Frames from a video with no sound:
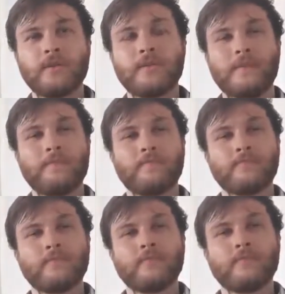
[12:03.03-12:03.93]

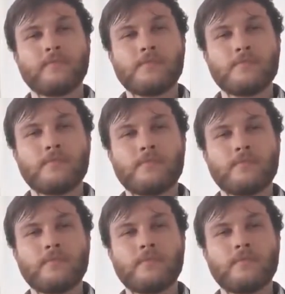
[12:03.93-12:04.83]

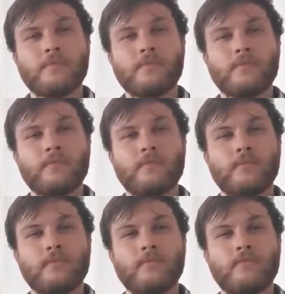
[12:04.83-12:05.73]

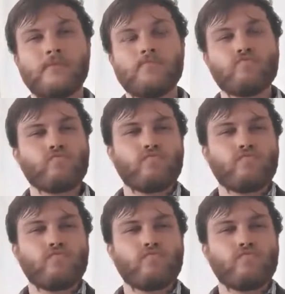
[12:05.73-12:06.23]
(silence)